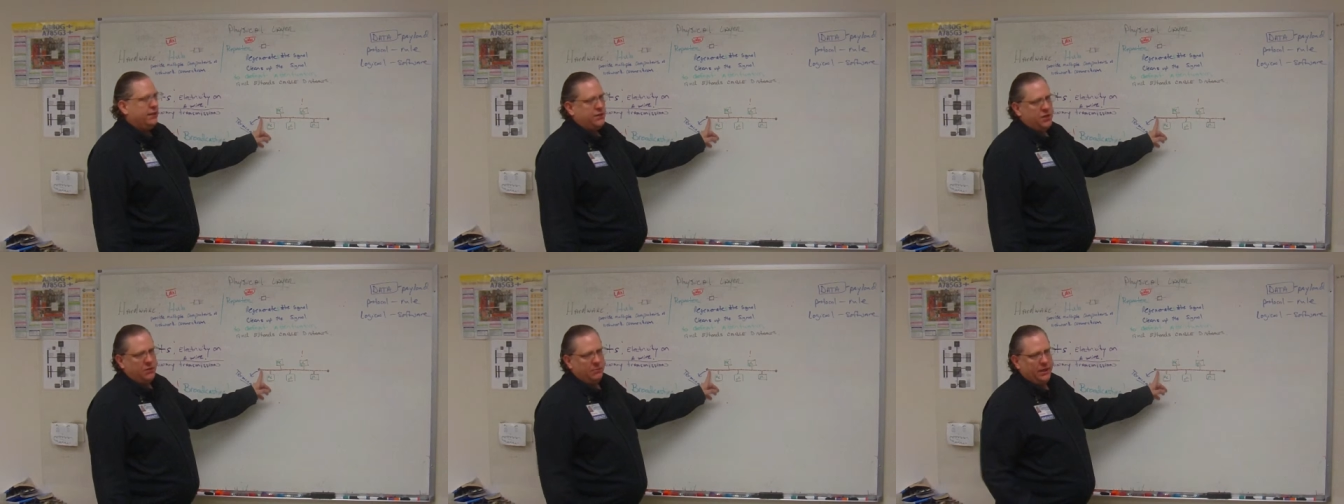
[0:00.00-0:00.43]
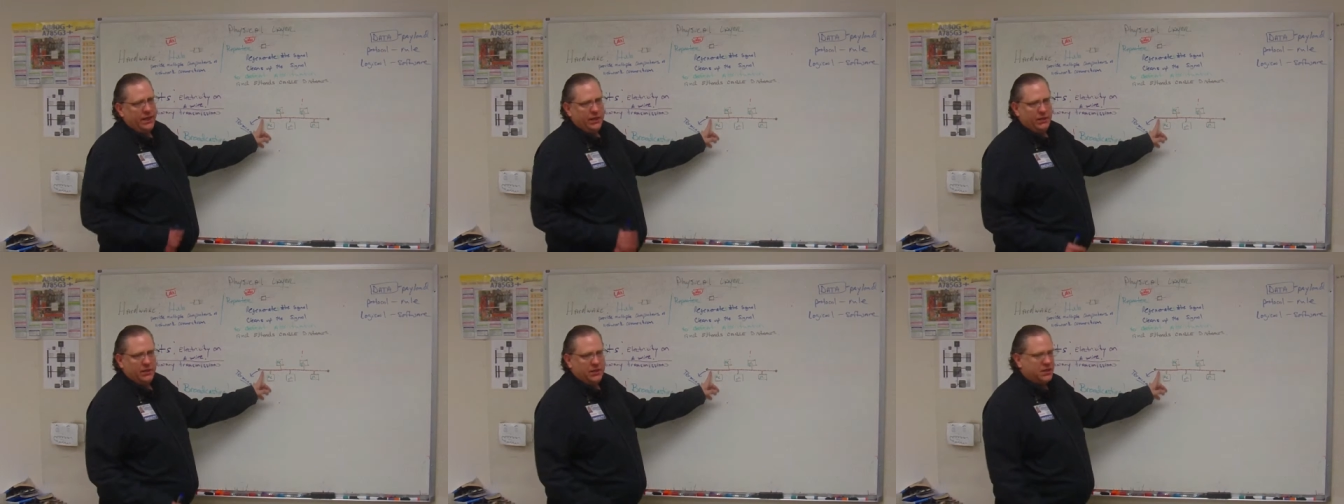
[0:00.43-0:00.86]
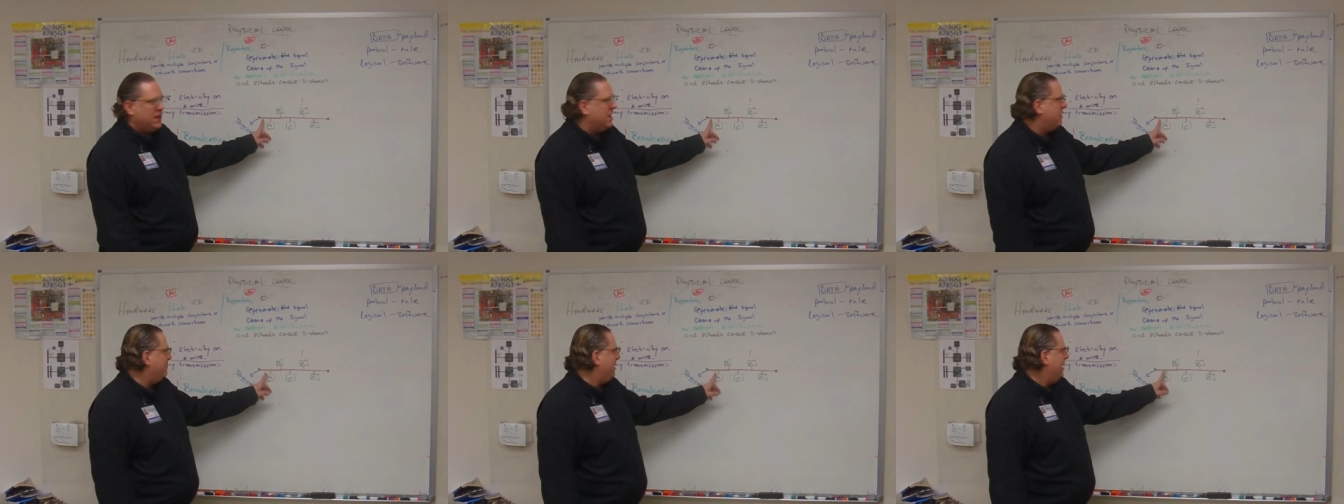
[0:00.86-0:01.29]
hit the terminator, and
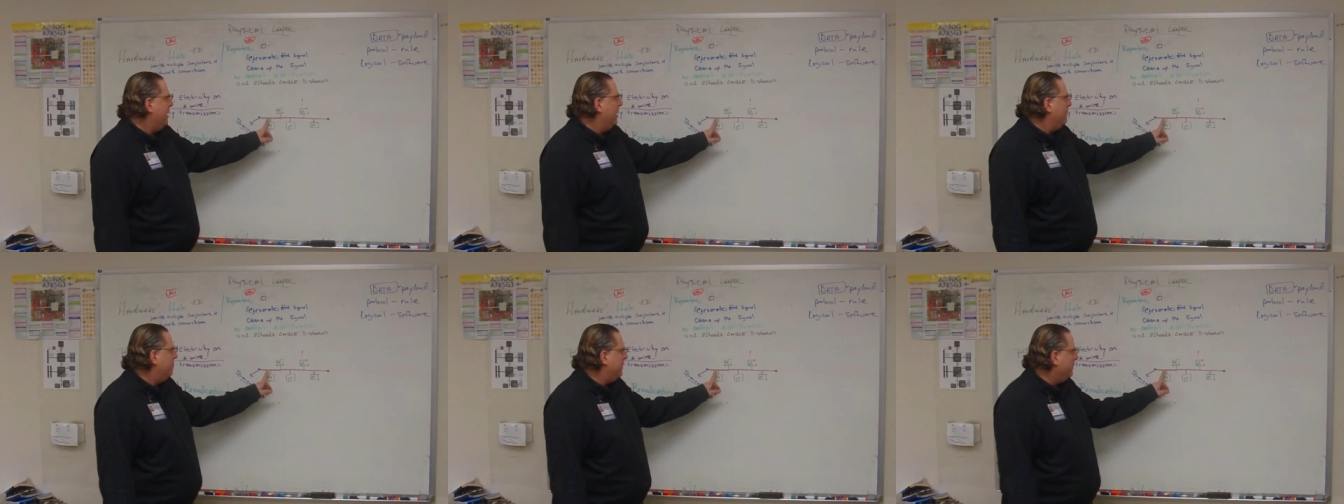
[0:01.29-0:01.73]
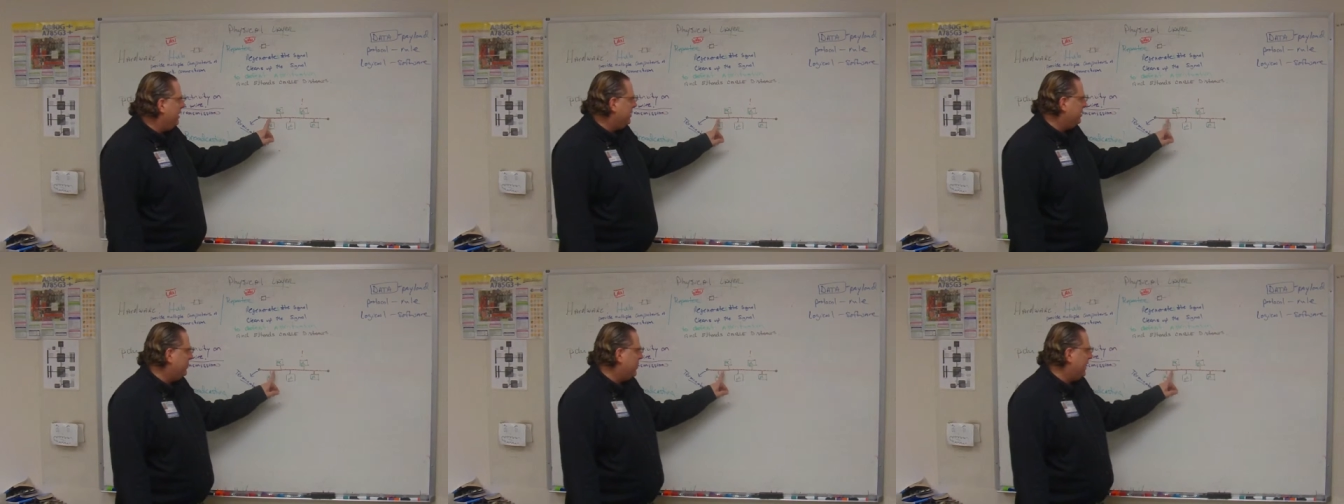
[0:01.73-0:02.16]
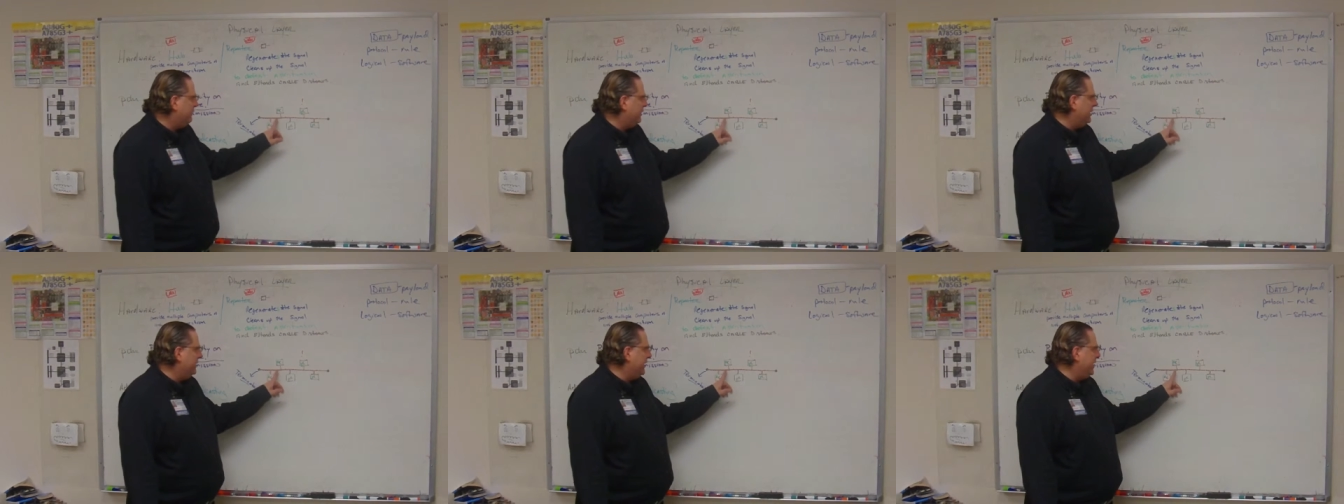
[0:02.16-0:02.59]
stop. But it would also travel
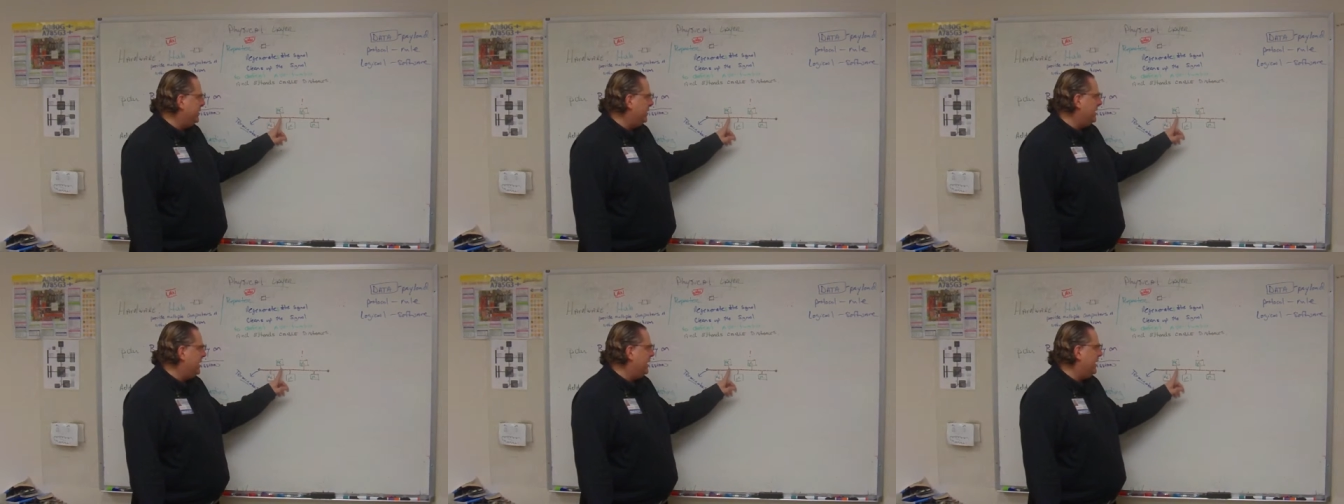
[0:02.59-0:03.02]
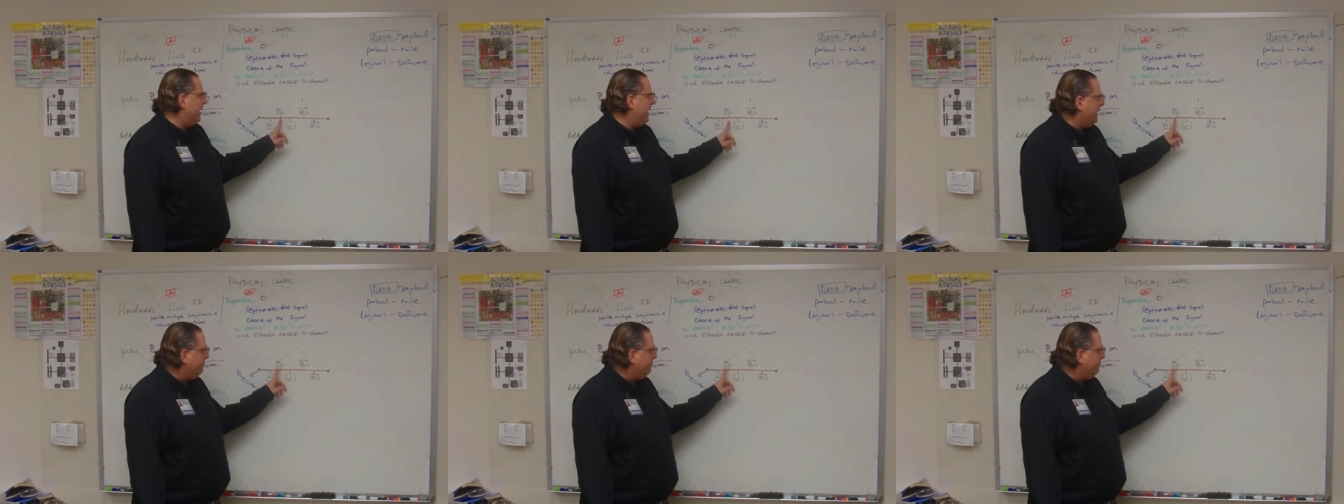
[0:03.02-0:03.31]
down the other side,